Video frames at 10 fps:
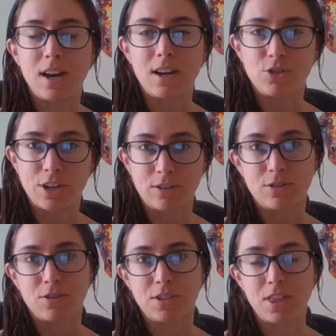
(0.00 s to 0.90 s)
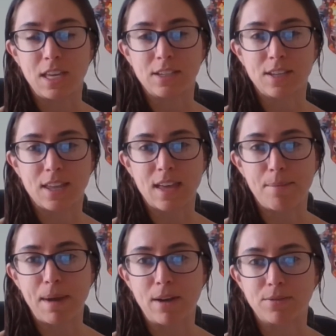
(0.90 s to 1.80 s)
uh, shelters and things like
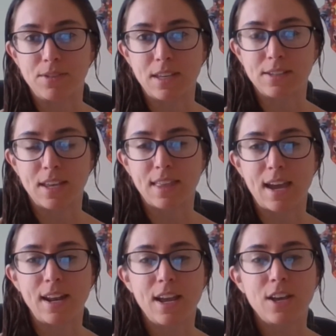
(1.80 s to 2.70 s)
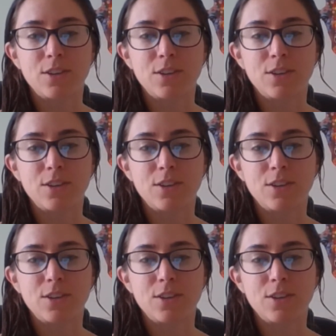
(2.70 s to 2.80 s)
that, pounds, things like that.